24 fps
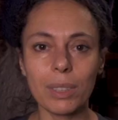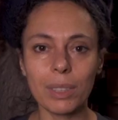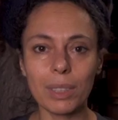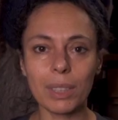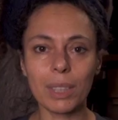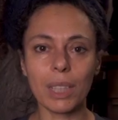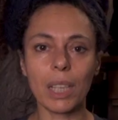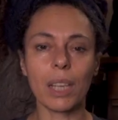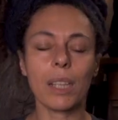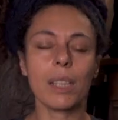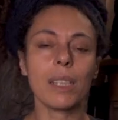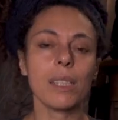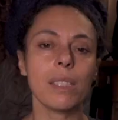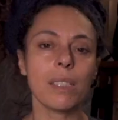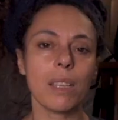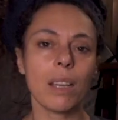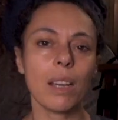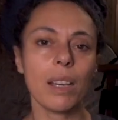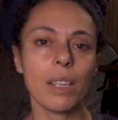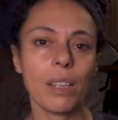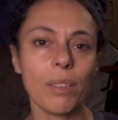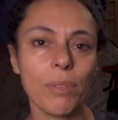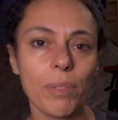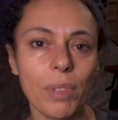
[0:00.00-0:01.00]
The other
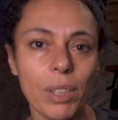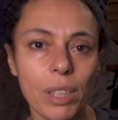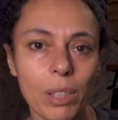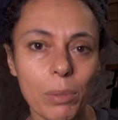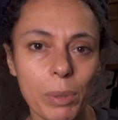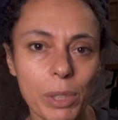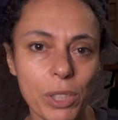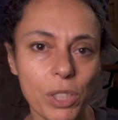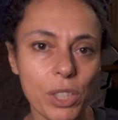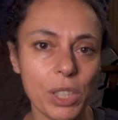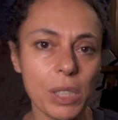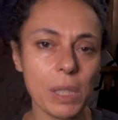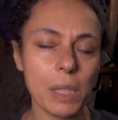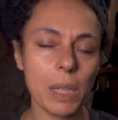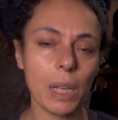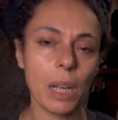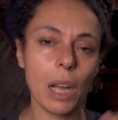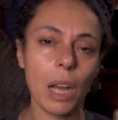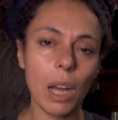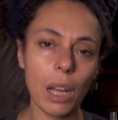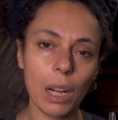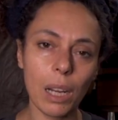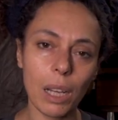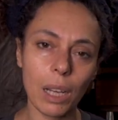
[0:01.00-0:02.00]
side of it, which is the
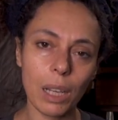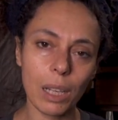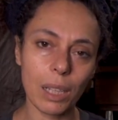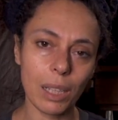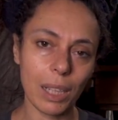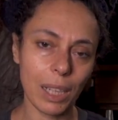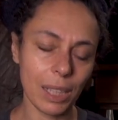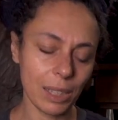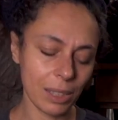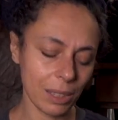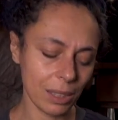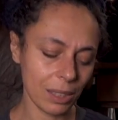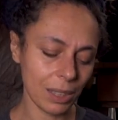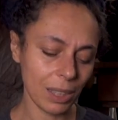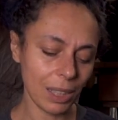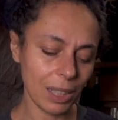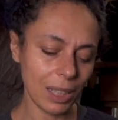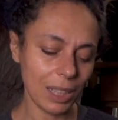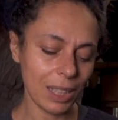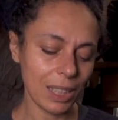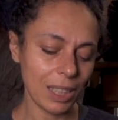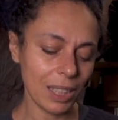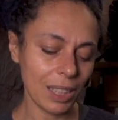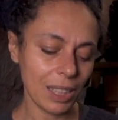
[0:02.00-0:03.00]
colour and,
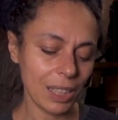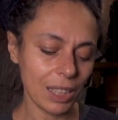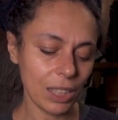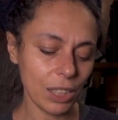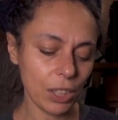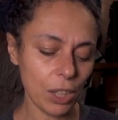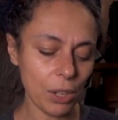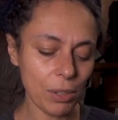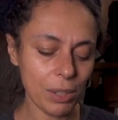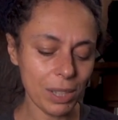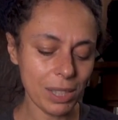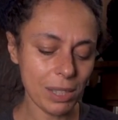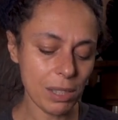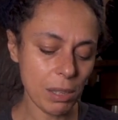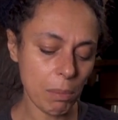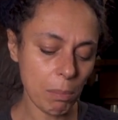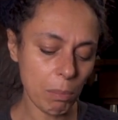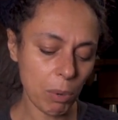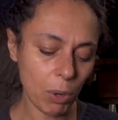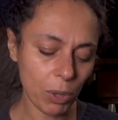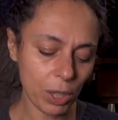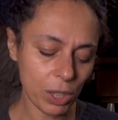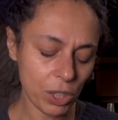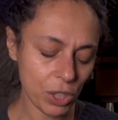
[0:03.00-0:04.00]
you know, the
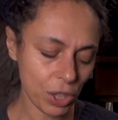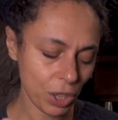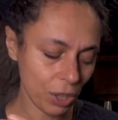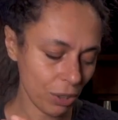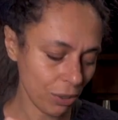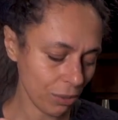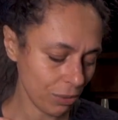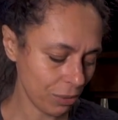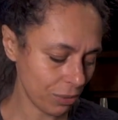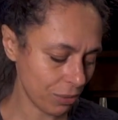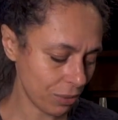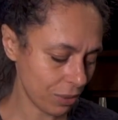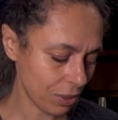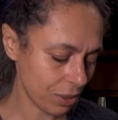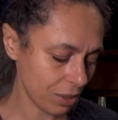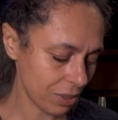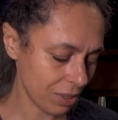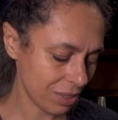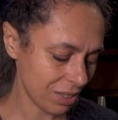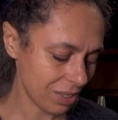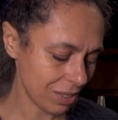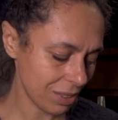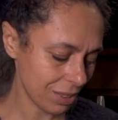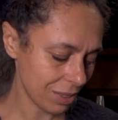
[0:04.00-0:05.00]
symbology of
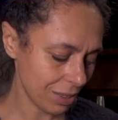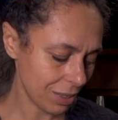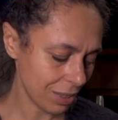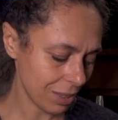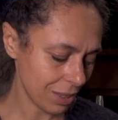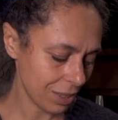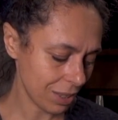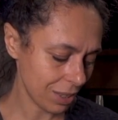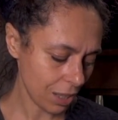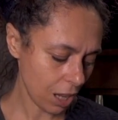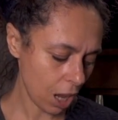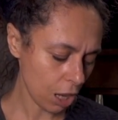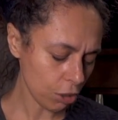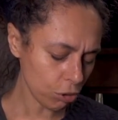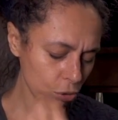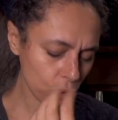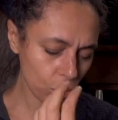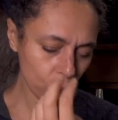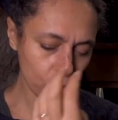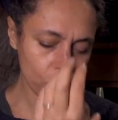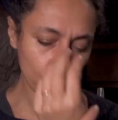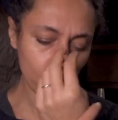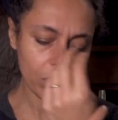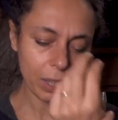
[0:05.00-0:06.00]

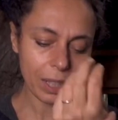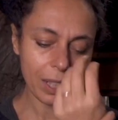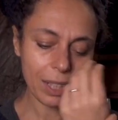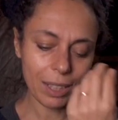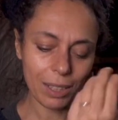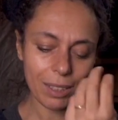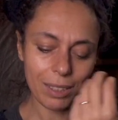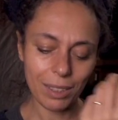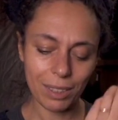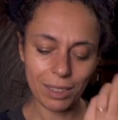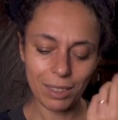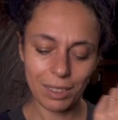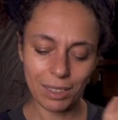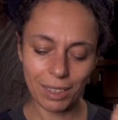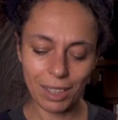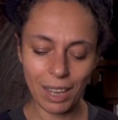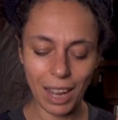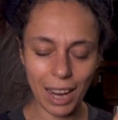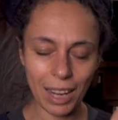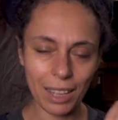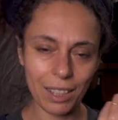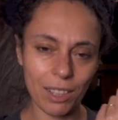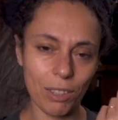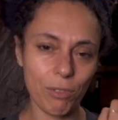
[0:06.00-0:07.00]
adorning
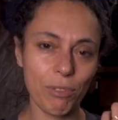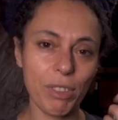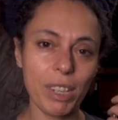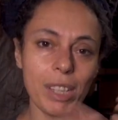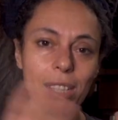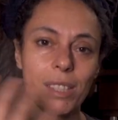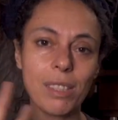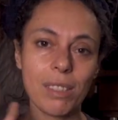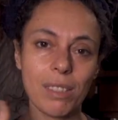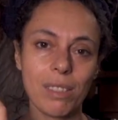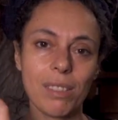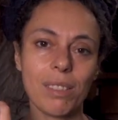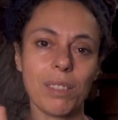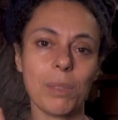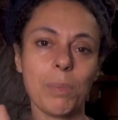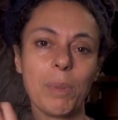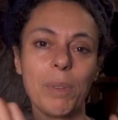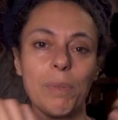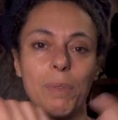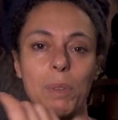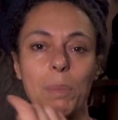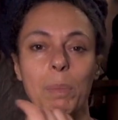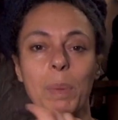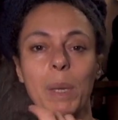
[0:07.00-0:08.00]
like the wrists
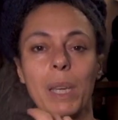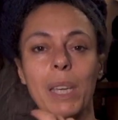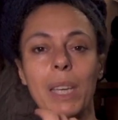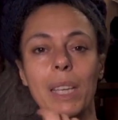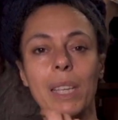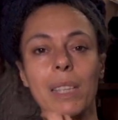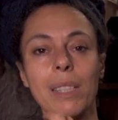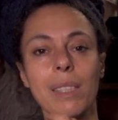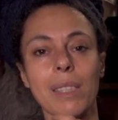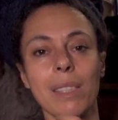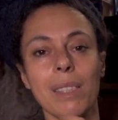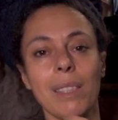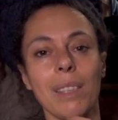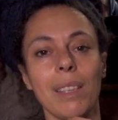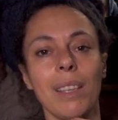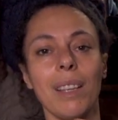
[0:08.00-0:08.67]
with the beads.